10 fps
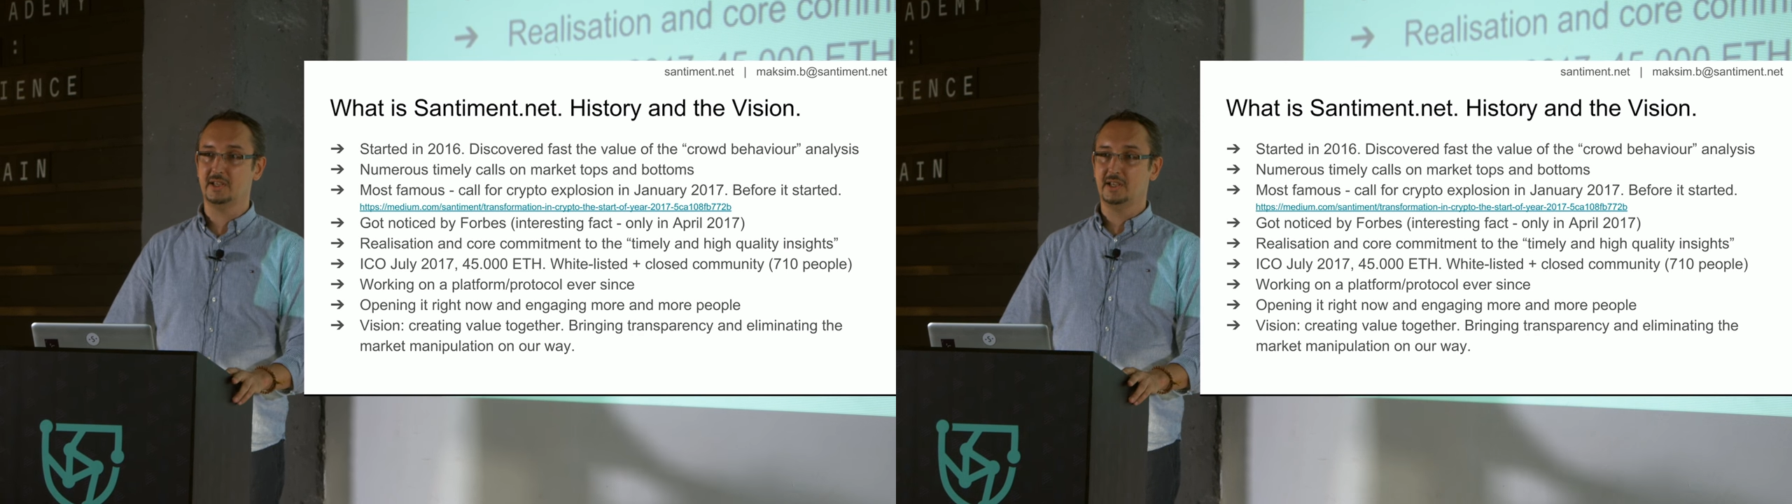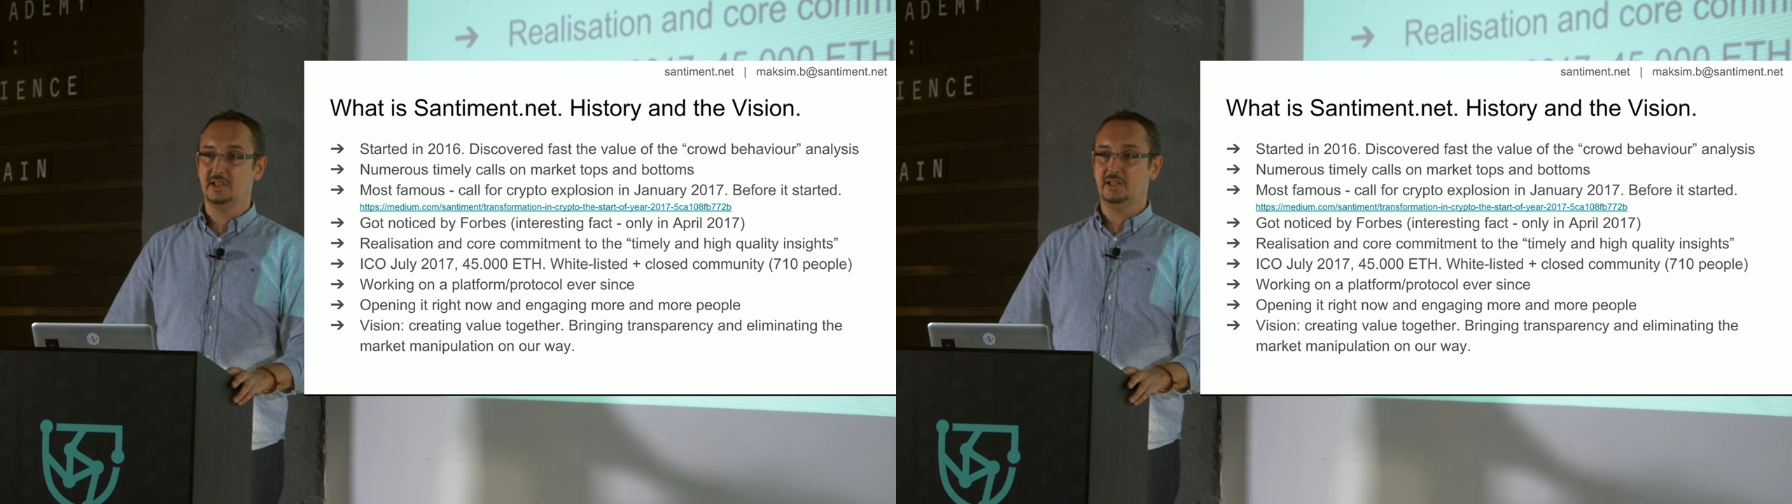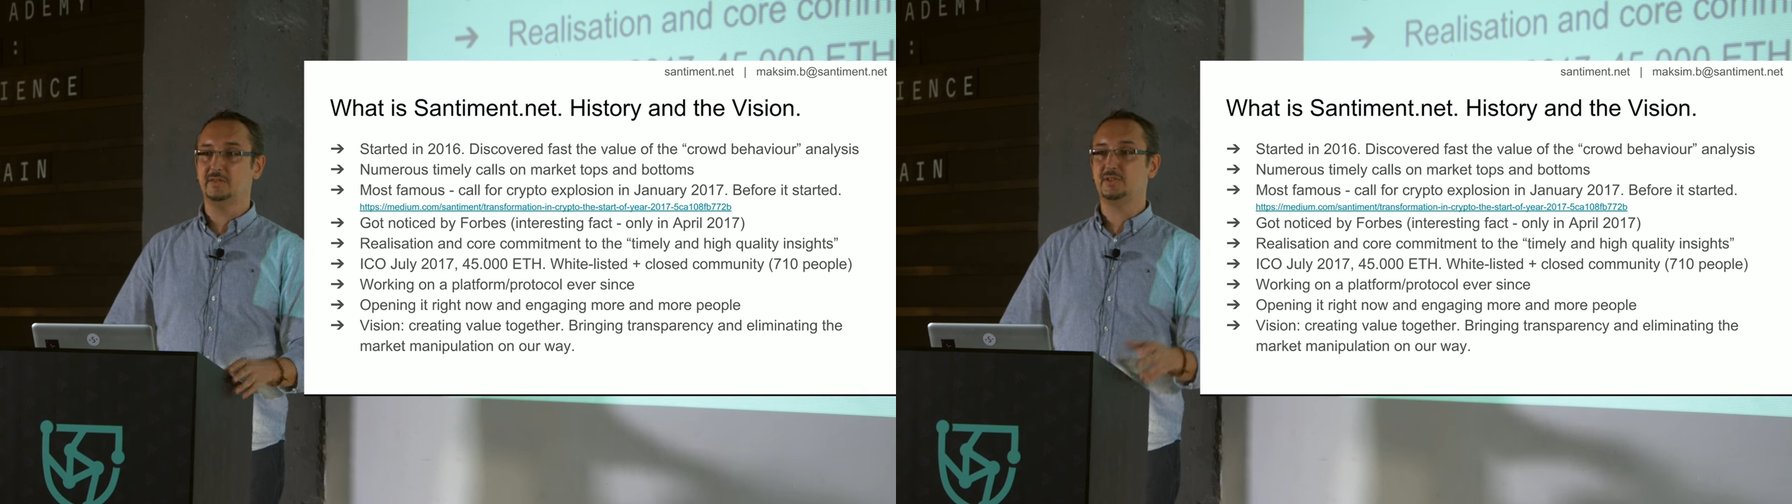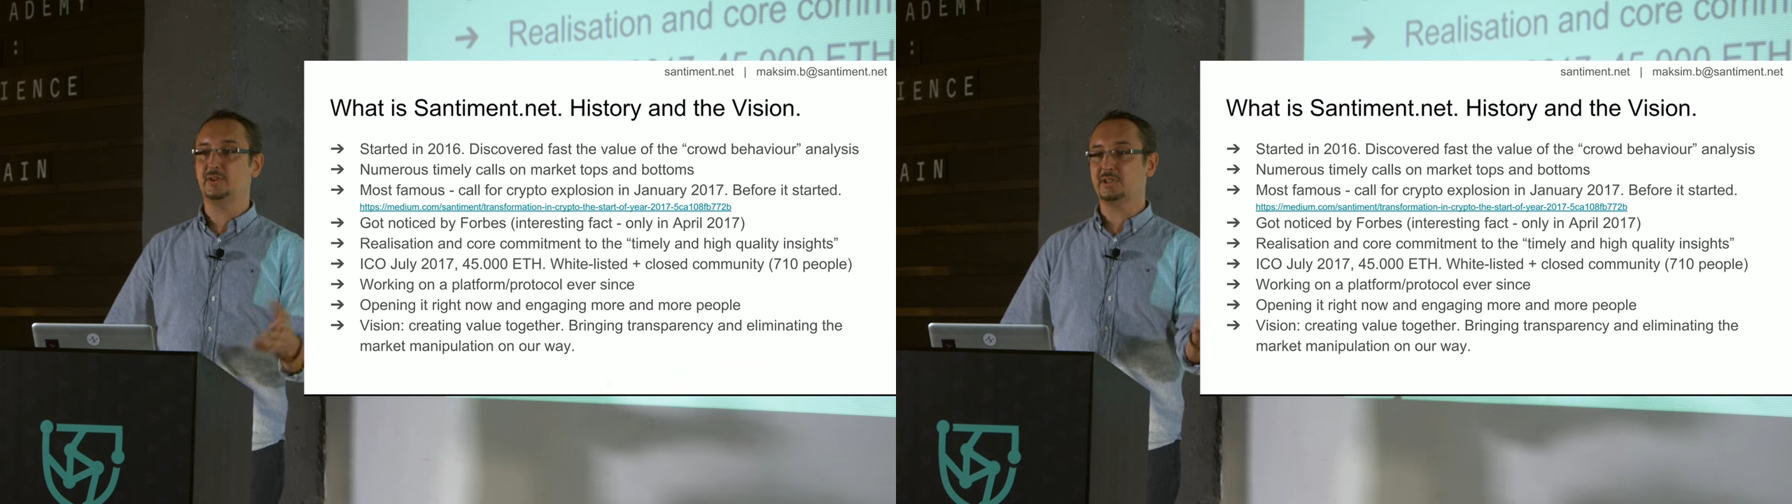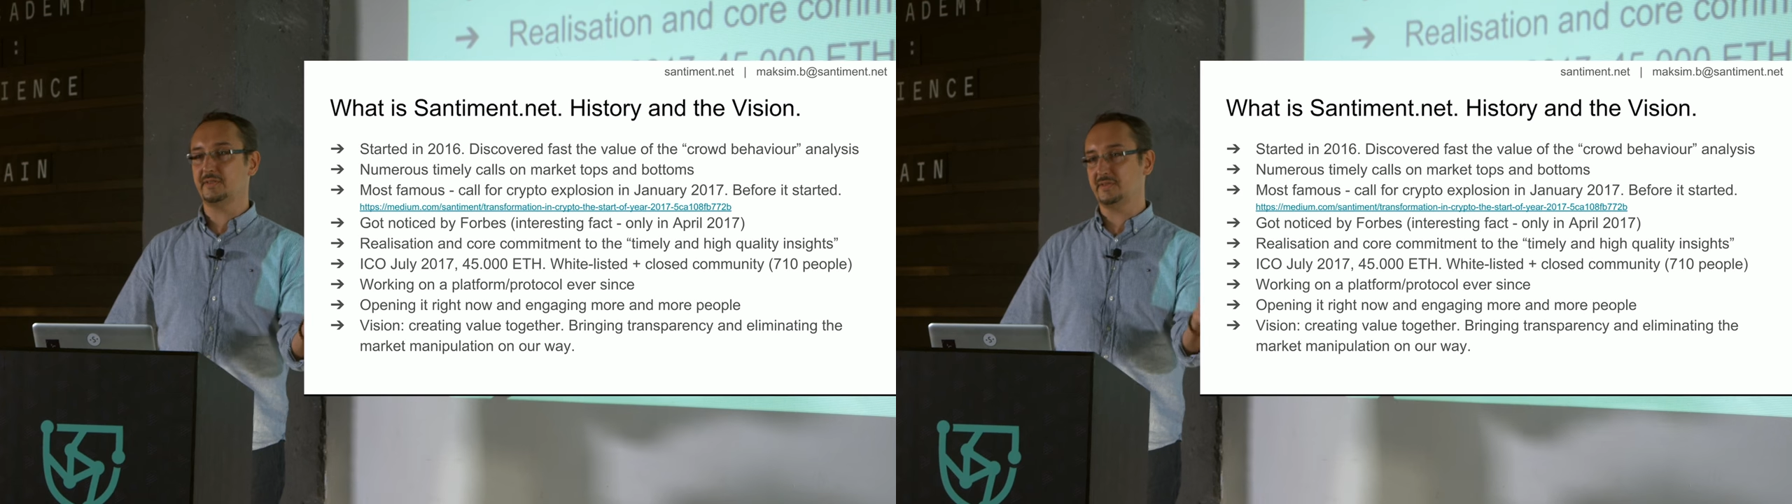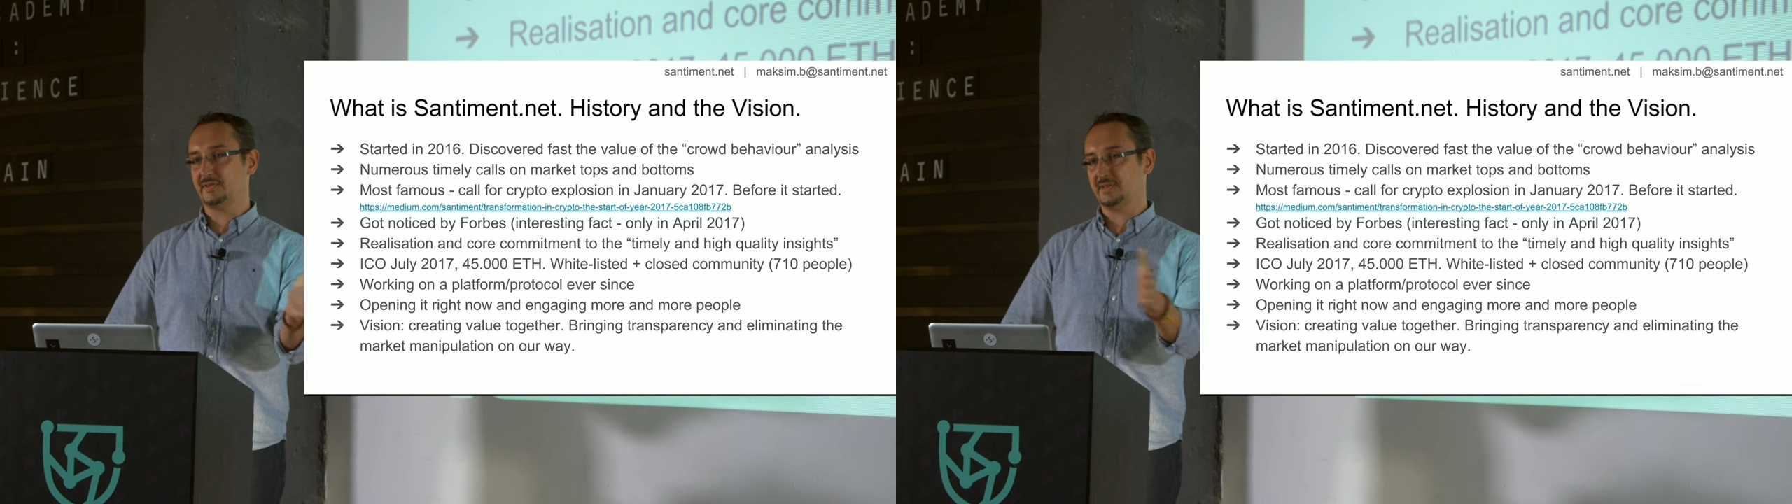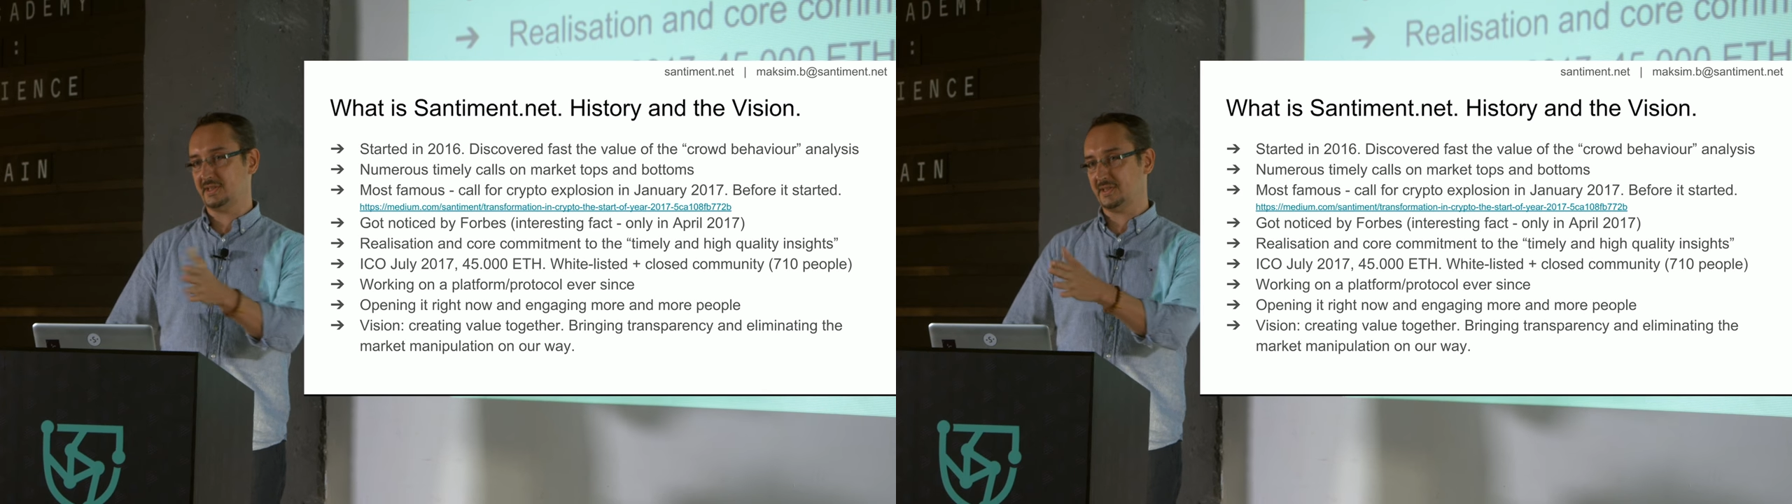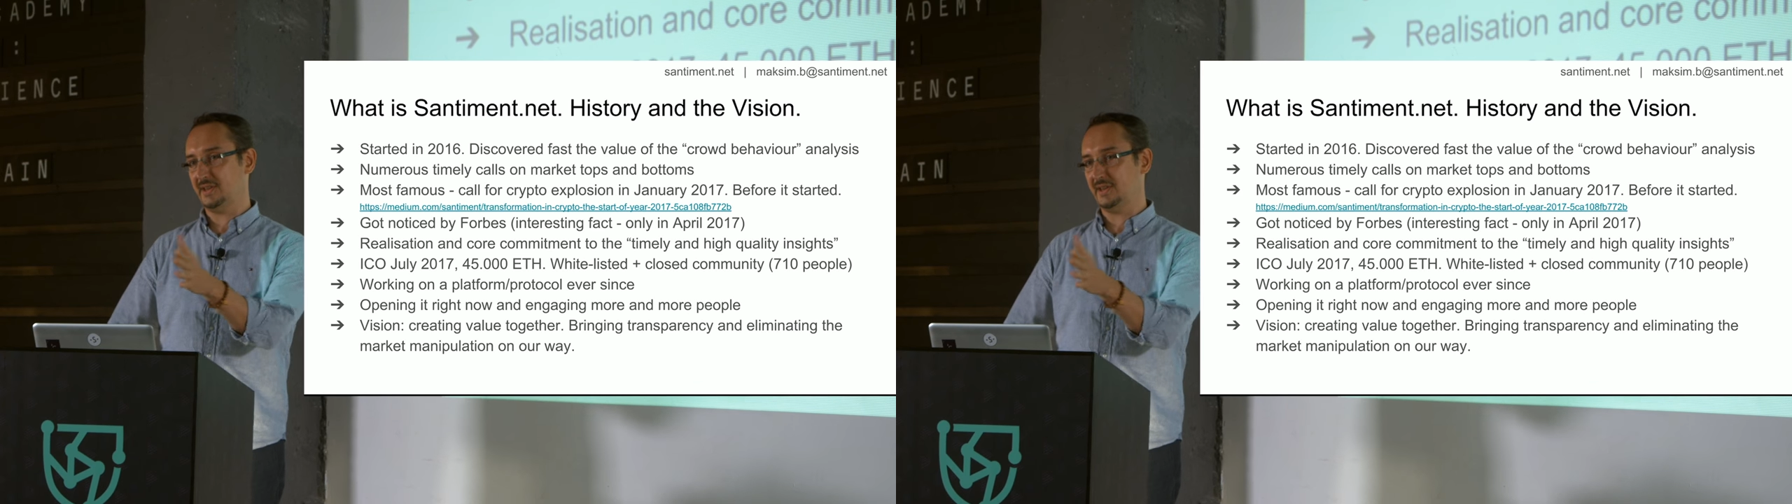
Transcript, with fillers: That, that's it.